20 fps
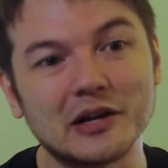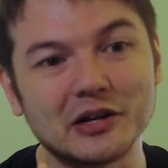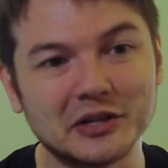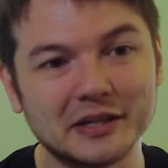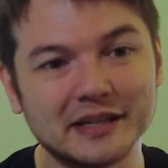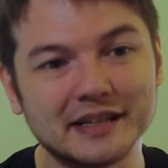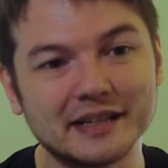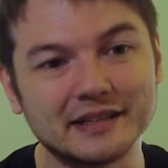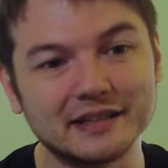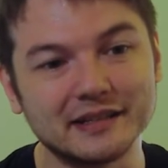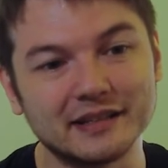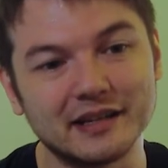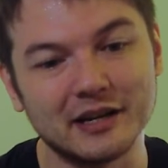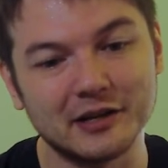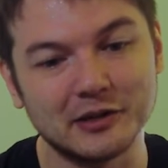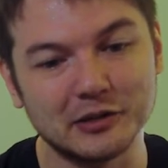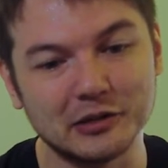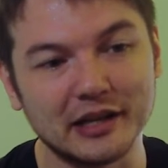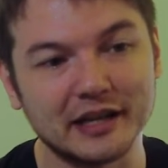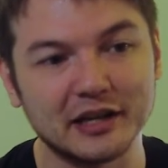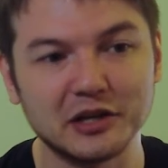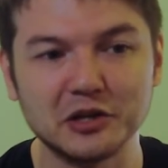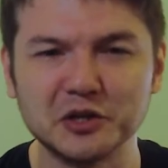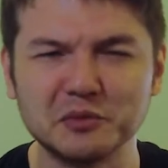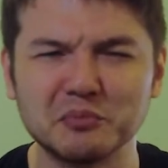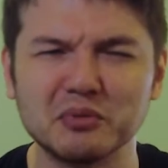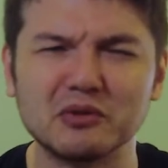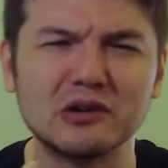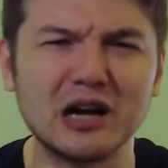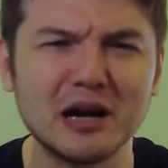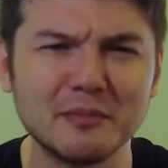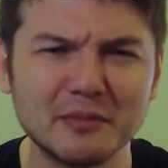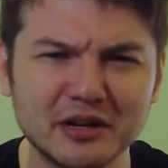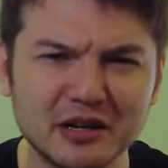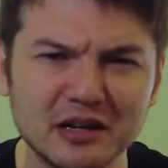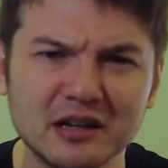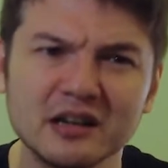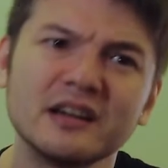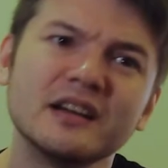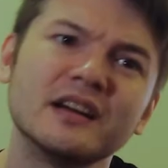good
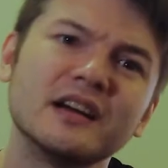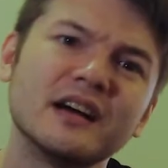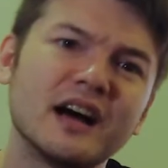barometer